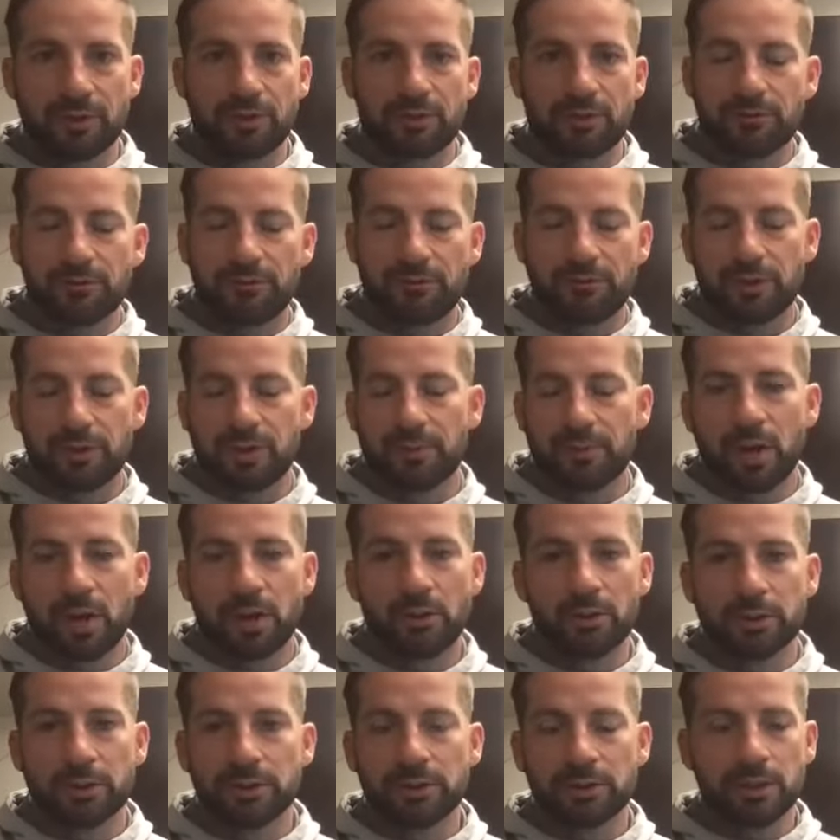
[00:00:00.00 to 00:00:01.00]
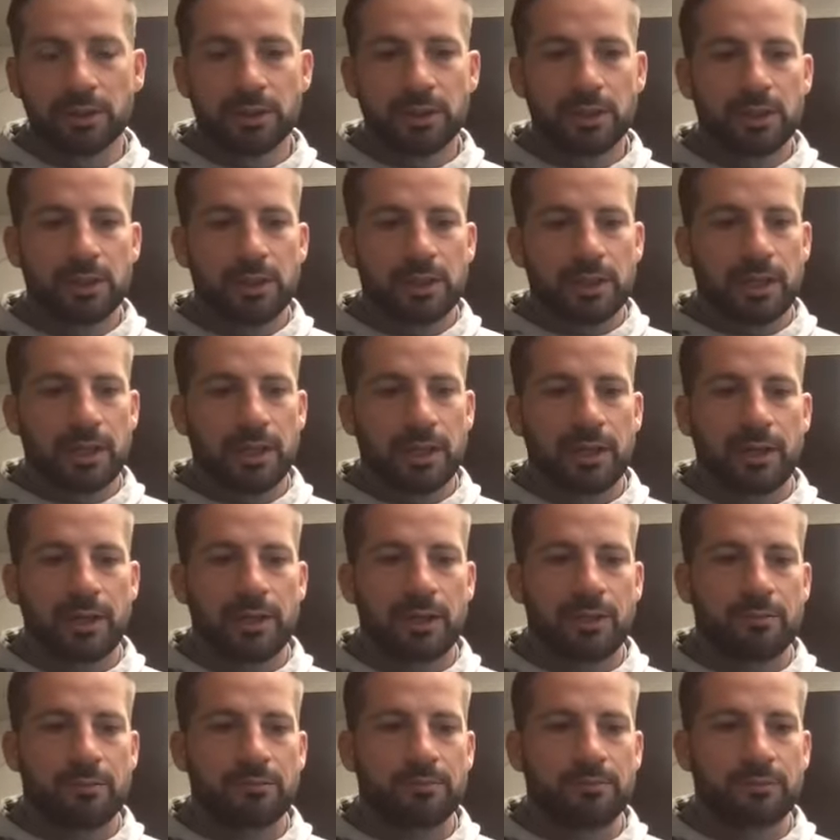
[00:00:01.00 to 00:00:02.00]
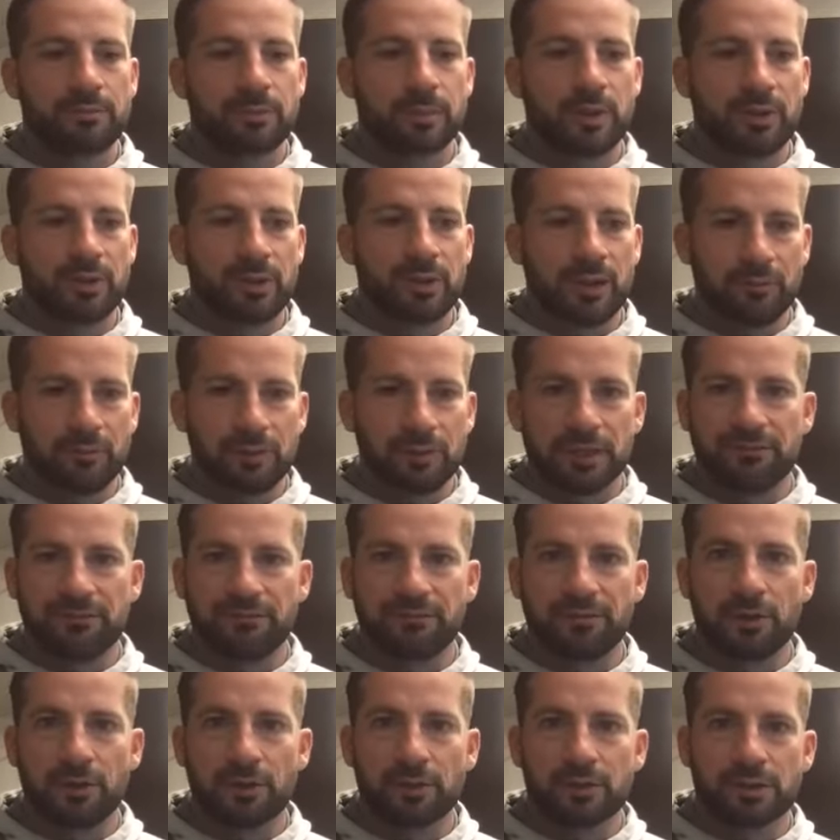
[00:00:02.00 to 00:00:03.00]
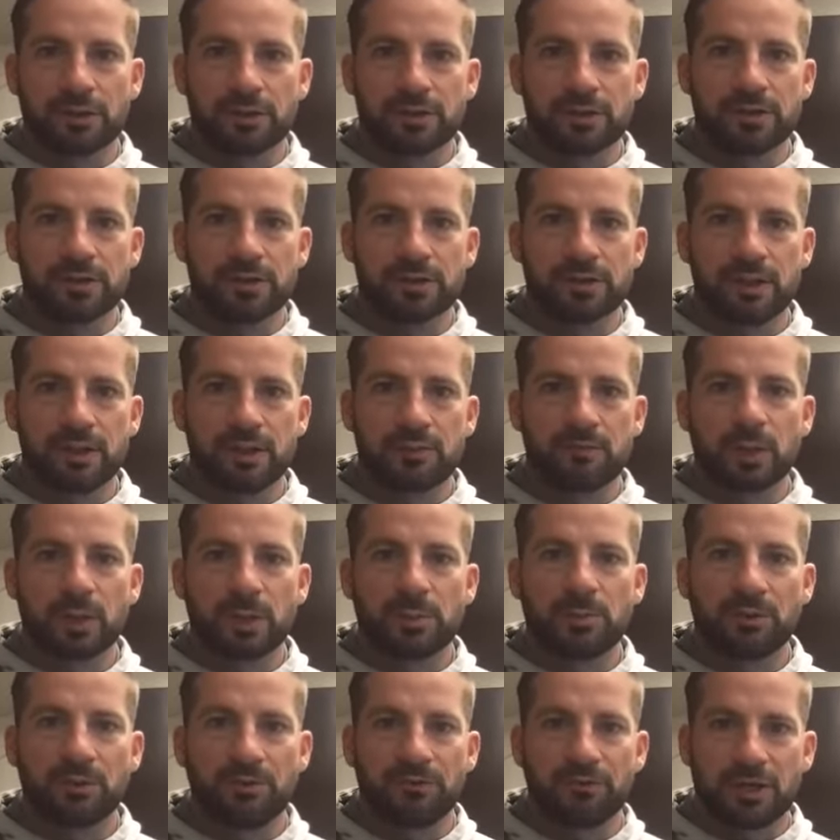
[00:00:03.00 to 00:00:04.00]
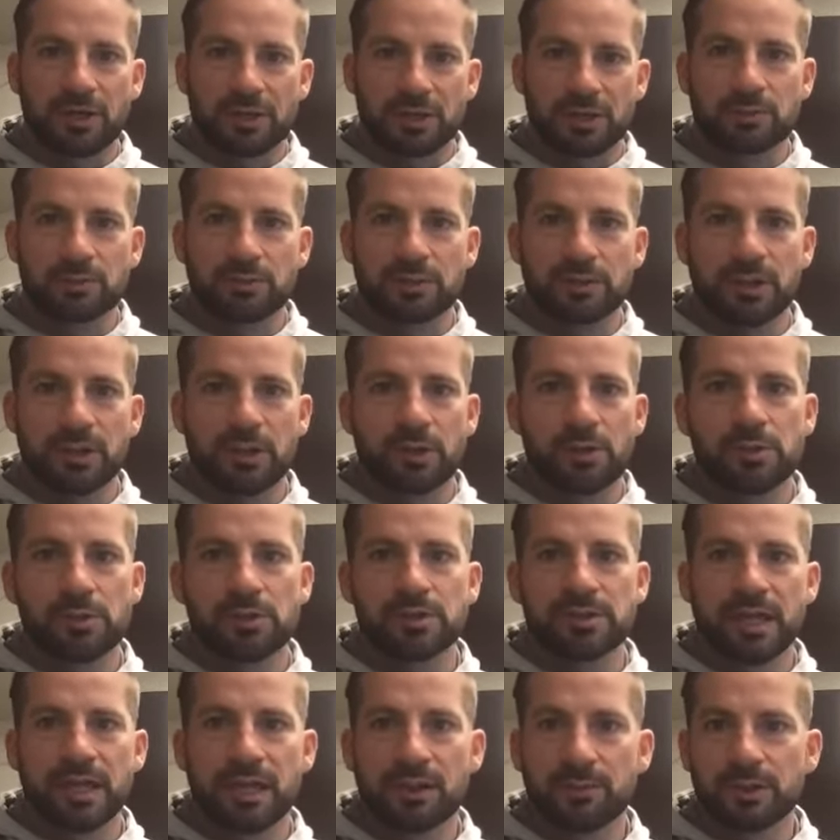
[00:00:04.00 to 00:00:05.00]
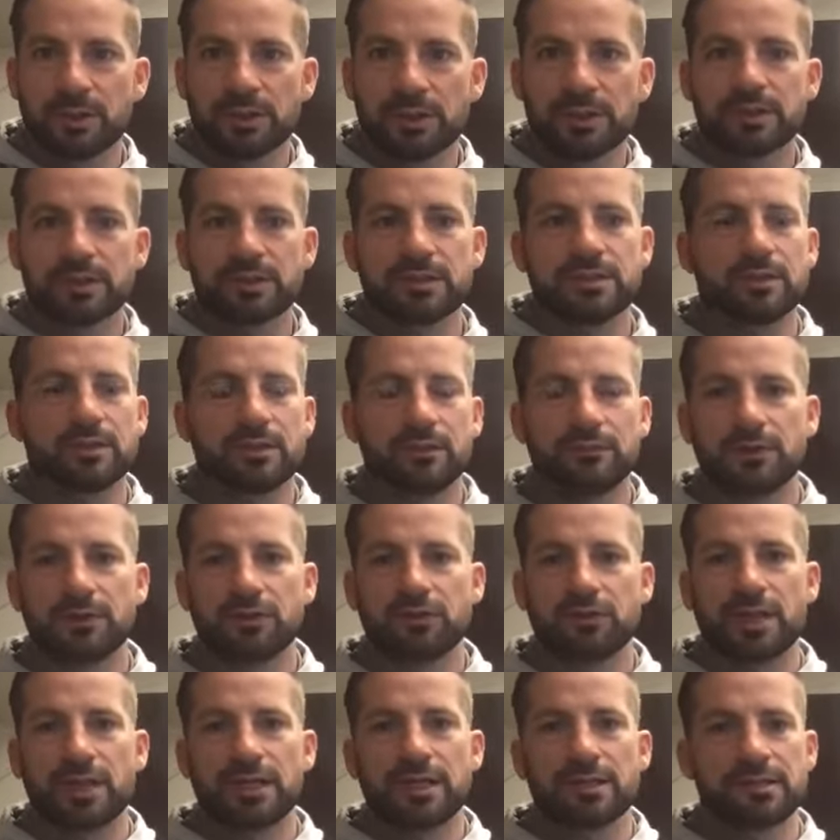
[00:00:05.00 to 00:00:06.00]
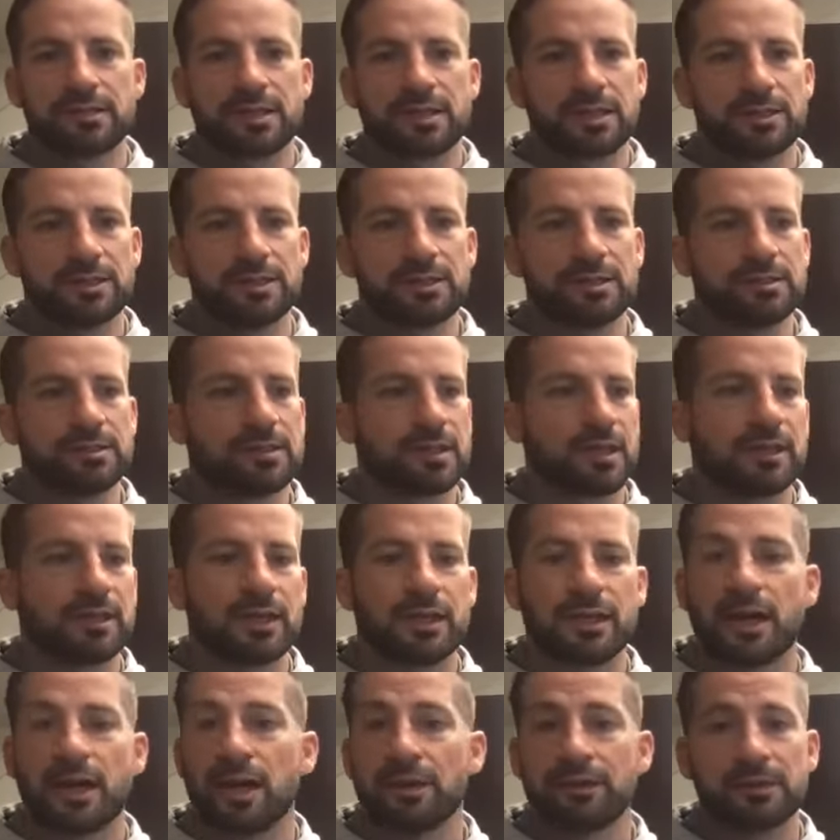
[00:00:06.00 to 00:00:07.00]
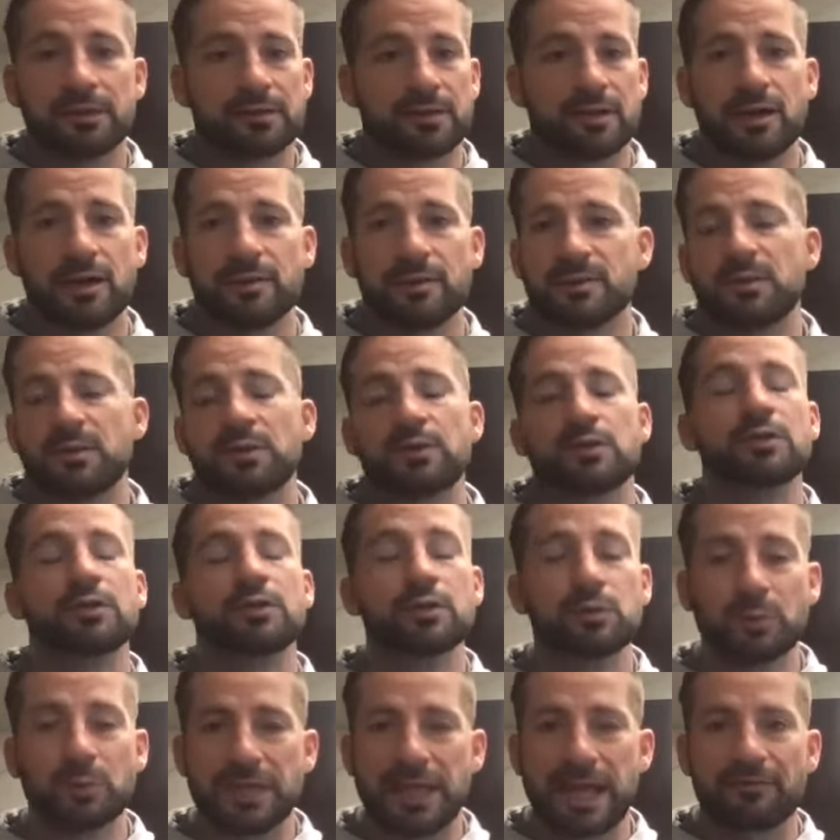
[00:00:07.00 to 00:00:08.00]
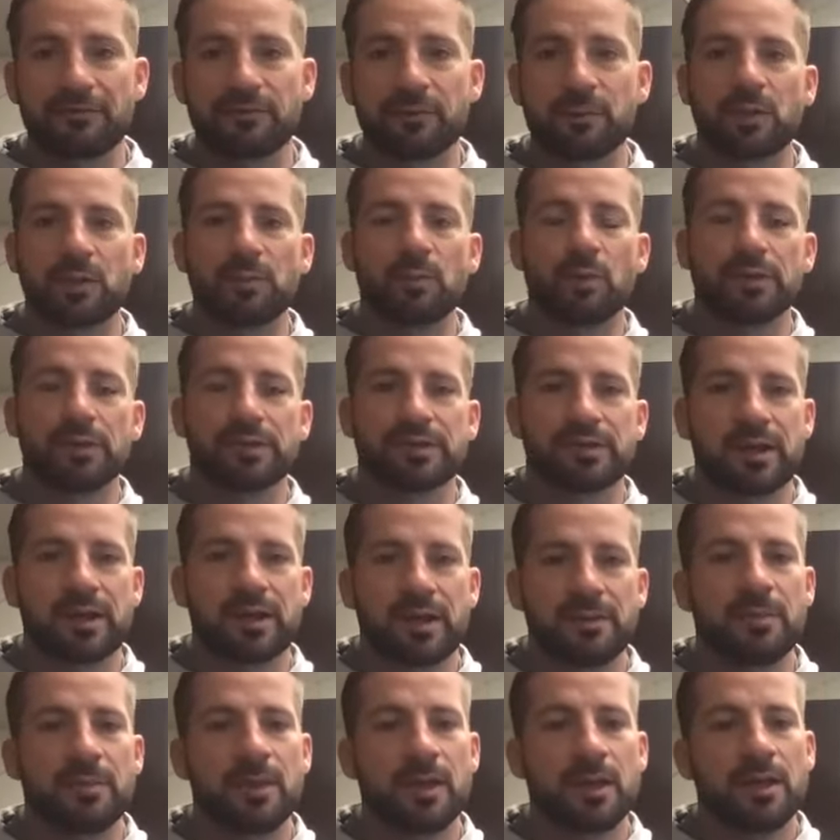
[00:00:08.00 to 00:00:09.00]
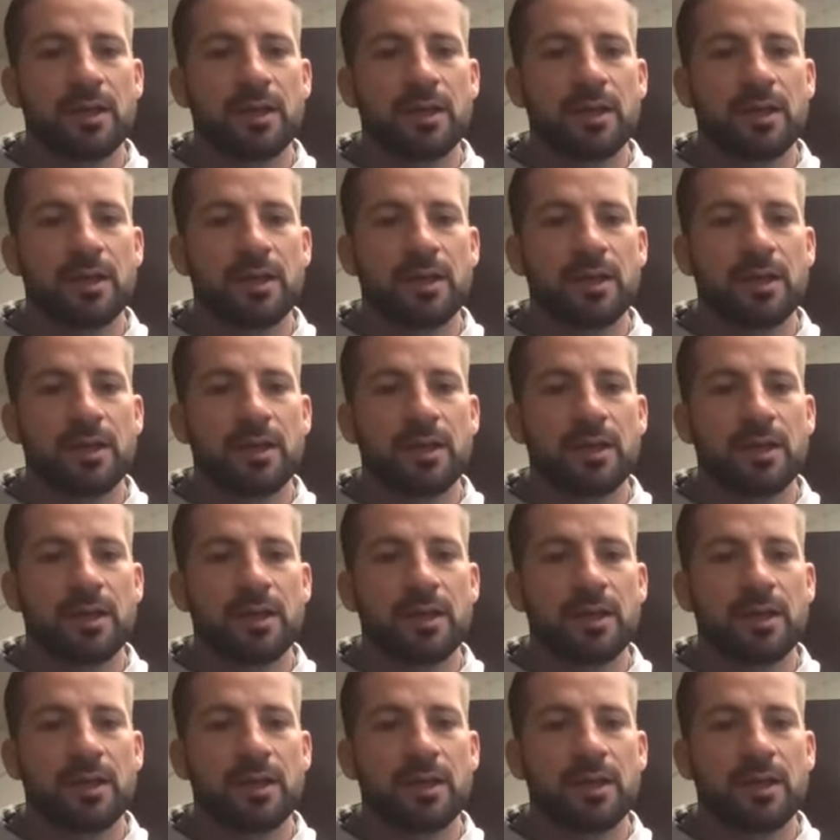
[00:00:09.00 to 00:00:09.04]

a for an opponent um, that they're really focused and, and really professional in those elements of the training sessions and then at other times because we have a bit more time